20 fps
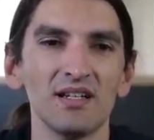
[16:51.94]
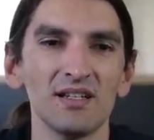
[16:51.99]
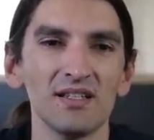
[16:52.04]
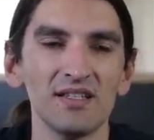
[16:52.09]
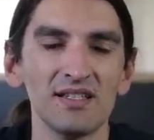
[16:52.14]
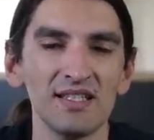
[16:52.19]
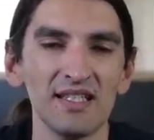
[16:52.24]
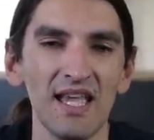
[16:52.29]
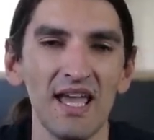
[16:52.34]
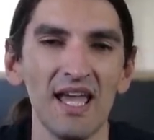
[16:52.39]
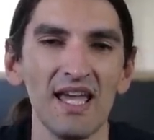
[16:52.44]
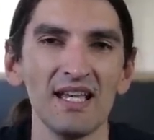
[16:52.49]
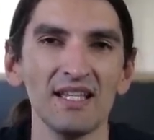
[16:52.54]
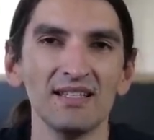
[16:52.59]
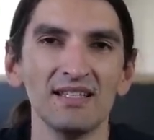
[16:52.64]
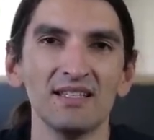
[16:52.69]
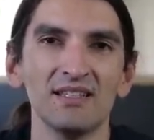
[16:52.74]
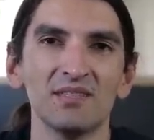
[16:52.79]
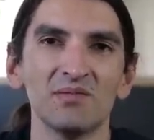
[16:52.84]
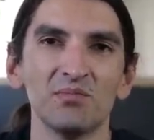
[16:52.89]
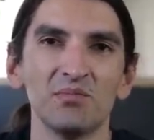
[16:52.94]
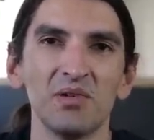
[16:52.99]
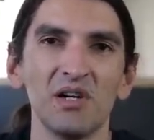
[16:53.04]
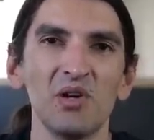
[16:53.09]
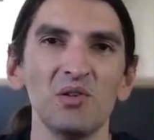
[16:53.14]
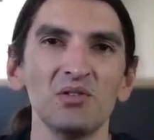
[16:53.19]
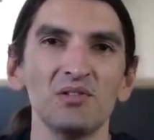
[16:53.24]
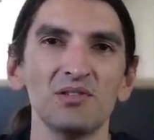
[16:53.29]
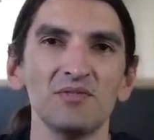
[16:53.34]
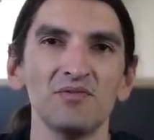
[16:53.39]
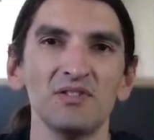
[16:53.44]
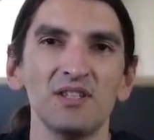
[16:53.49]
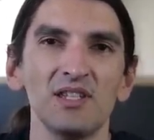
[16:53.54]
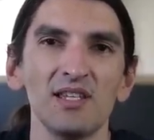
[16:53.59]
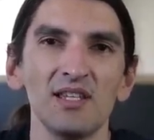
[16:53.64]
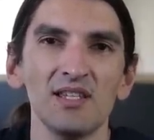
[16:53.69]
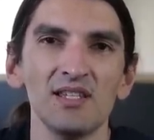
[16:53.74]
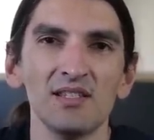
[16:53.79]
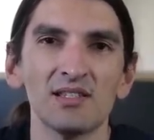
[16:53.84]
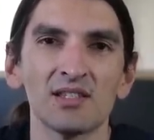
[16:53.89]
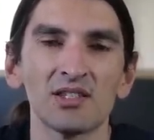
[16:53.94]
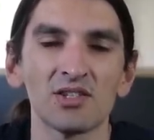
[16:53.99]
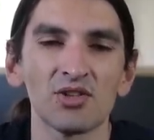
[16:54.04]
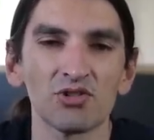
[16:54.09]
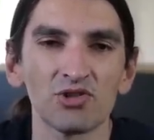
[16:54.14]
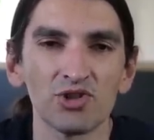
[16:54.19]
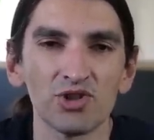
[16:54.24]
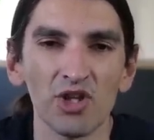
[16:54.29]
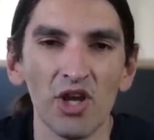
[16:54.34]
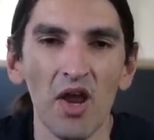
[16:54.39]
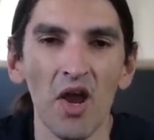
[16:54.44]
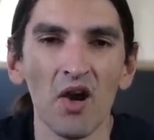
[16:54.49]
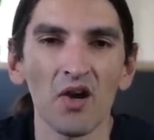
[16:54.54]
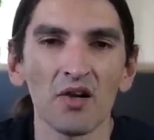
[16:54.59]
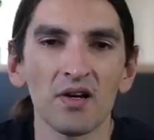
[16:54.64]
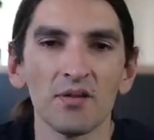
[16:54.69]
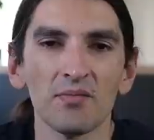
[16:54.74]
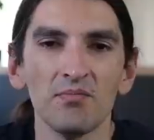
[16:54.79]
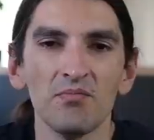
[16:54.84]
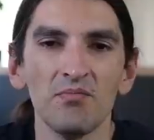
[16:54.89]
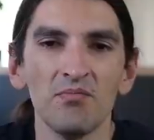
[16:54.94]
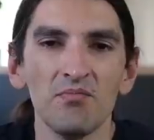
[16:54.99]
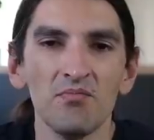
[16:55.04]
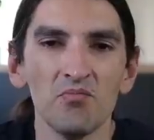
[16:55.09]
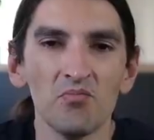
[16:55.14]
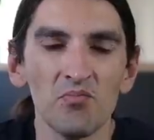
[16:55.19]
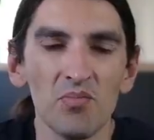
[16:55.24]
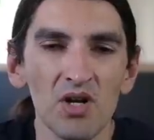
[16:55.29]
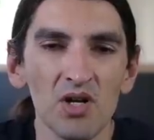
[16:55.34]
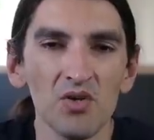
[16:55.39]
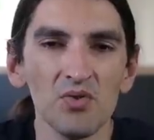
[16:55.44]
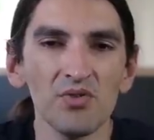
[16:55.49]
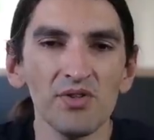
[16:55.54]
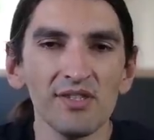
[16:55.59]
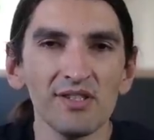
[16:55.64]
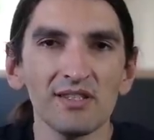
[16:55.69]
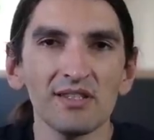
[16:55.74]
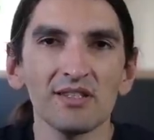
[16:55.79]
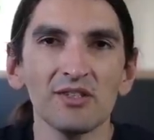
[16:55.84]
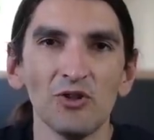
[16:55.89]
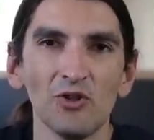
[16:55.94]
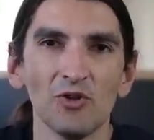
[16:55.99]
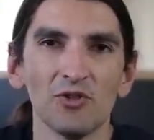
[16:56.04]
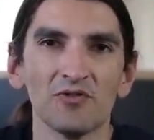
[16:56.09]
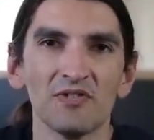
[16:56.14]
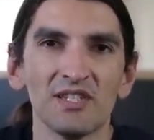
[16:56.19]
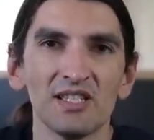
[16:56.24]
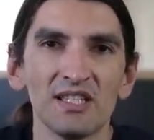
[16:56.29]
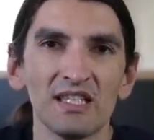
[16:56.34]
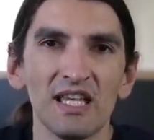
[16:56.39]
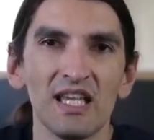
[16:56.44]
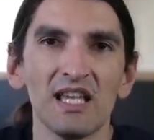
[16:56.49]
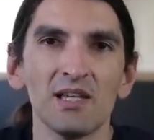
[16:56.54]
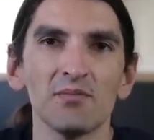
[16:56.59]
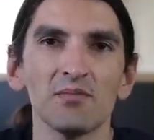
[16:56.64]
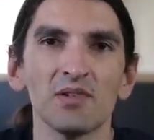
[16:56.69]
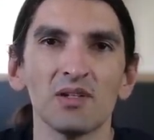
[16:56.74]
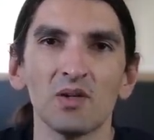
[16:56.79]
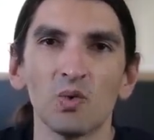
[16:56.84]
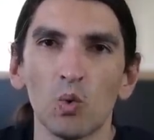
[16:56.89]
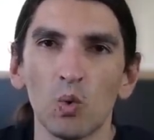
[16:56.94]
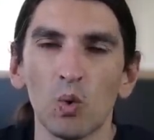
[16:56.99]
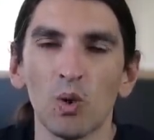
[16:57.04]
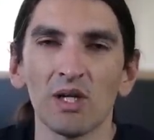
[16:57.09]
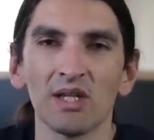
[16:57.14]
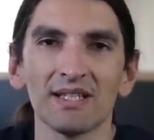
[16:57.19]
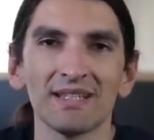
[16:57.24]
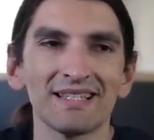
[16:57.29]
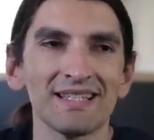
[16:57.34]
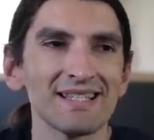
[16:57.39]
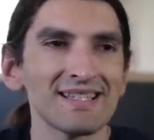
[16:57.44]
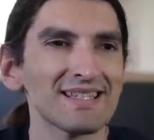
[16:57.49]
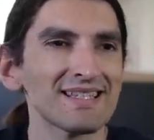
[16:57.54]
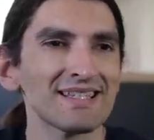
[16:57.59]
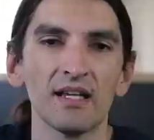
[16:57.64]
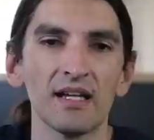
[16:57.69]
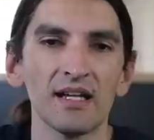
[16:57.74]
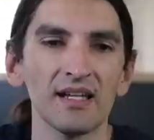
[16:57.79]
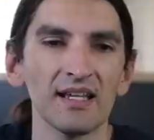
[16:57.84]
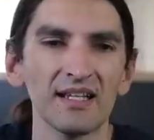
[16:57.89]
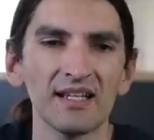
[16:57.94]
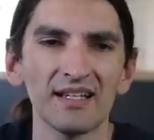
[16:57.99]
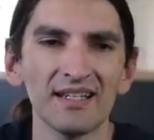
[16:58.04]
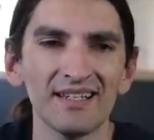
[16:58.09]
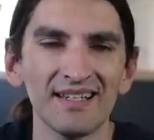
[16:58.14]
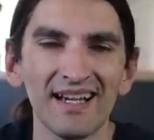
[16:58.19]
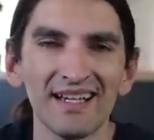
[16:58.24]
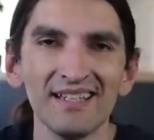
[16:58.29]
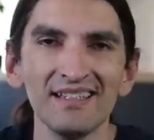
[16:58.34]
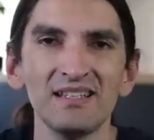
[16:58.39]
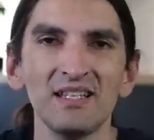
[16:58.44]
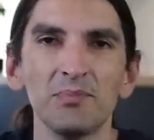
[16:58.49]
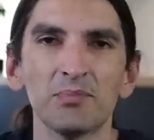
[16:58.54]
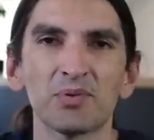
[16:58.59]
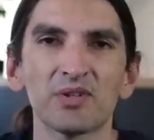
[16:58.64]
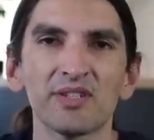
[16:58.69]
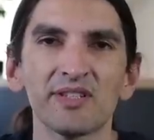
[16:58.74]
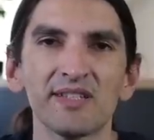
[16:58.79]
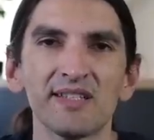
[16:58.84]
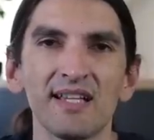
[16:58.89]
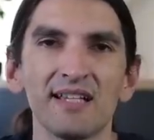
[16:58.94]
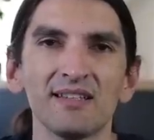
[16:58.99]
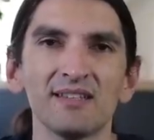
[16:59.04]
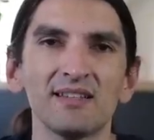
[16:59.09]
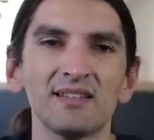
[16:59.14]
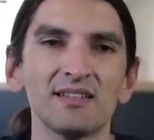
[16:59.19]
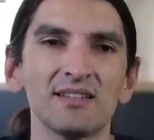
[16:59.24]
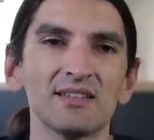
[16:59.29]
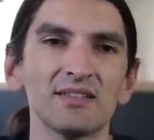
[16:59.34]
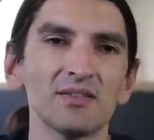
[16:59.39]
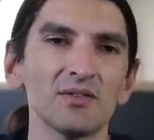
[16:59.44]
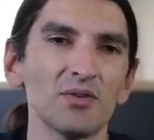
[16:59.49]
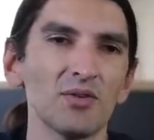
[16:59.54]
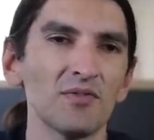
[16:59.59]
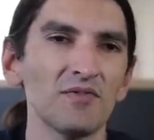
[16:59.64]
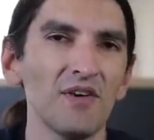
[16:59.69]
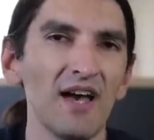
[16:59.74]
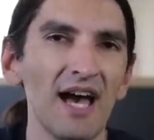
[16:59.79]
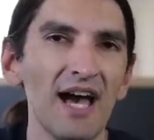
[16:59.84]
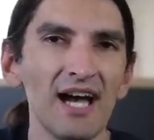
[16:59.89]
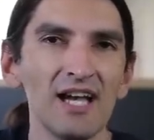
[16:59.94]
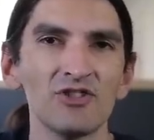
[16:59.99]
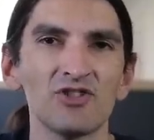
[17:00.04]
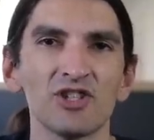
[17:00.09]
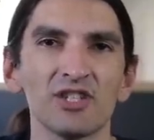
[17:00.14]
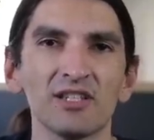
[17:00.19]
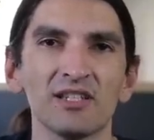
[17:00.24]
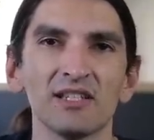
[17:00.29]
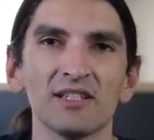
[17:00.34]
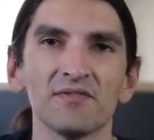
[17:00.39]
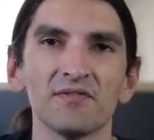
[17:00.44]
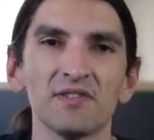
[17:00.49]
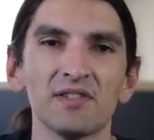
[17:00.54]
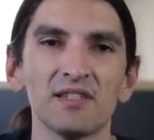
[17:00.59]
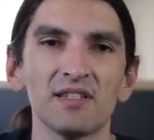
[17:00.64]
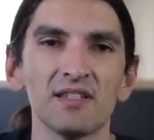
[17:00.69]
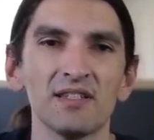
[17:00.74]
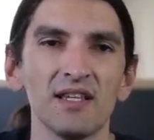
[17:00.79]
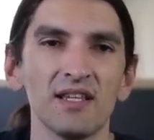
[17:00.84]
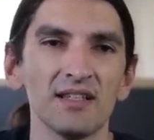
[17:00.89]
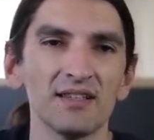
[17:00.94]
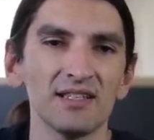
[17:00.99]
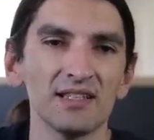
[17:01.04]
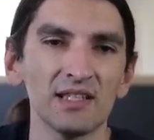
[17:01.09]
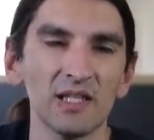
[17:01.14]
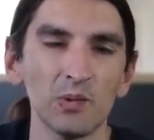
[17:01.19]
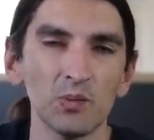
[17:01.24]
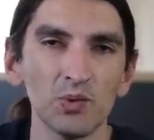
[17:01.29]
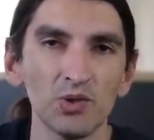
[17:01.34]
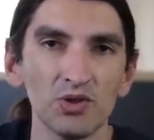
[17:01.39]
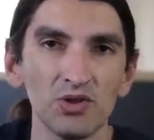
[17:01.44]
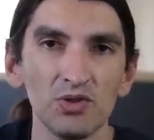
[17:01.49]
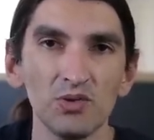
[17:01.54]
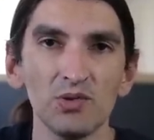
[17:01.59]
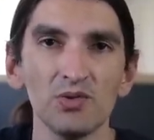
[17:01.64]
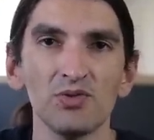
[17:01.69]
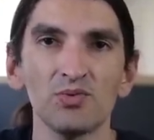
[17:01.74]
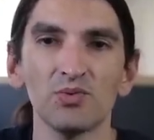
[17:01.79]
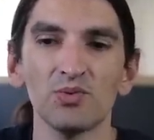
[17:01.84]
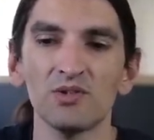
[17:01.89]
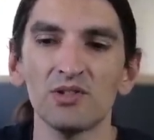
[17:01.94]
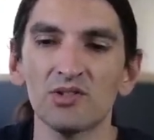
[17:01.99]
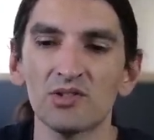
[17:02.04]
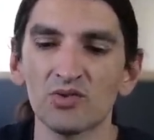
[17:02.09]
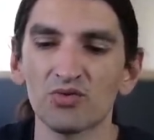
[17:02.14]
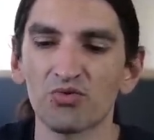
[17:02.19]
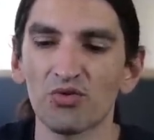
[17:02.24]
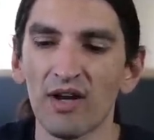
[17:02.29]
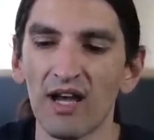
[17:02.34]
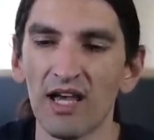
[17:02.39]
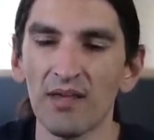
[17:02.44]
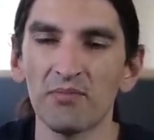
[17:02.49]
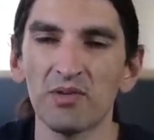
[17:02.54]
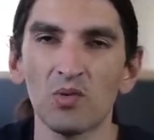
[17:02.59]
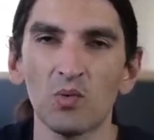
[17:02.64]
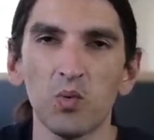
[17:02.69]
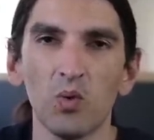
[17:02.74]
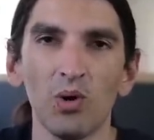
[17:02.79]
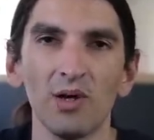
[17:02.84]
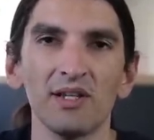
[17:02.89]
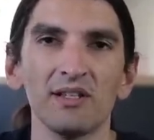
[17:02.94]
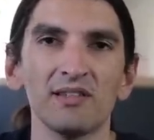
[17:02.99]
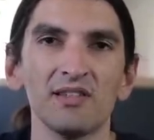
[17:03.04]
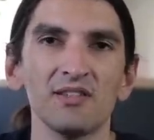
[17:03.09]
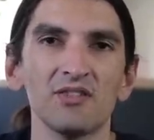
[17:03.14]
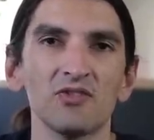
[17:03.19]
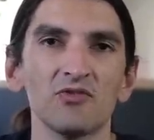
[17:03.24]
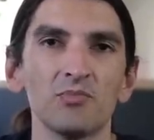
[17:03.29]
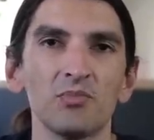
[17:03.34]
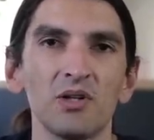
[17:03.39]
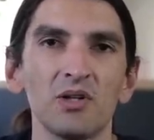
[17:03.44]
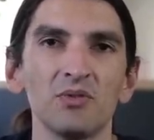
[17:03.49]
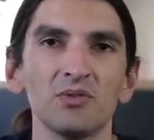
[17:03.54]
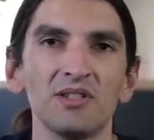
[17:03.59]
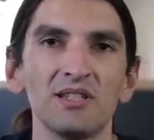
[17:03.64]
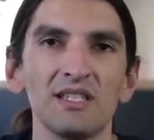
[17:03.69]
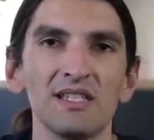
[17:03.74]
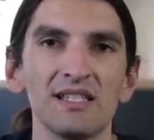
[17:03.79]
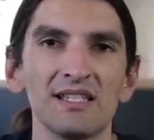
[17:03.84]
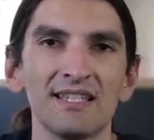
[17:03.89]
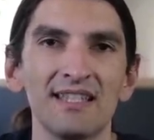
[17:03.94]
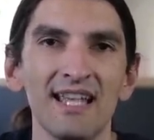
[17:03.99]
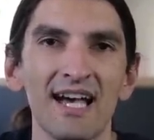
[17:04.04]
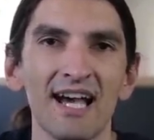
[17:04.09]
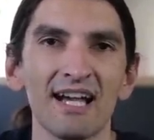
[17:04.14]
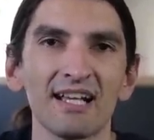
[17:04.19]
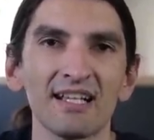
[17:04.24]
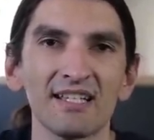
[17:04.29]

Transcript: saying that both of these share most of the same qualities. Like ninety percent of adjectives that I would use to describe qualities of both these D A